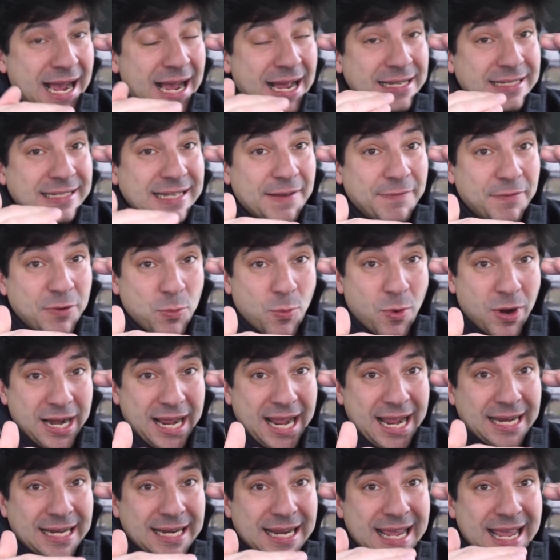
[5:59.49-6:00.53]

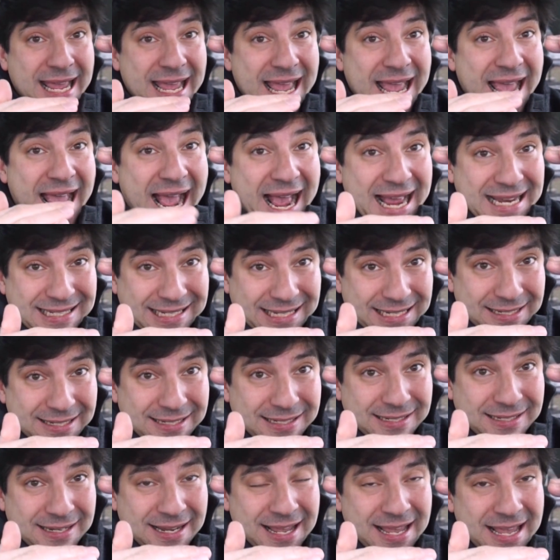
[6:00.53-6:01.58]
718
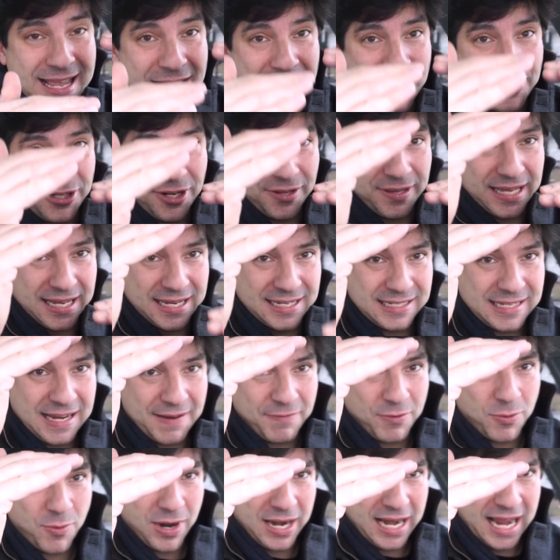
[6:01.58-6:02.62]
S's. So the
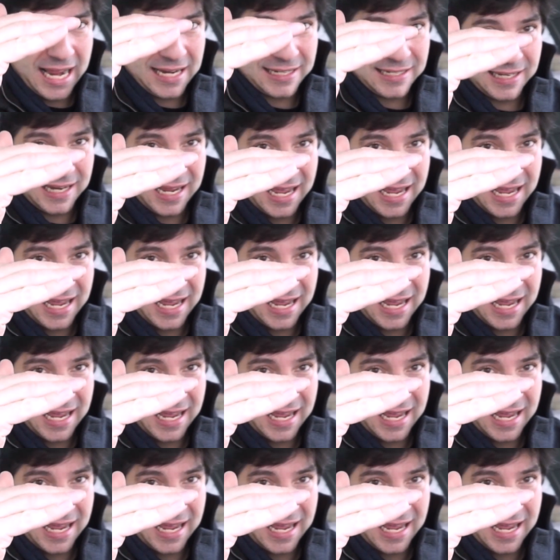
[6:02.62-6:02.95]
718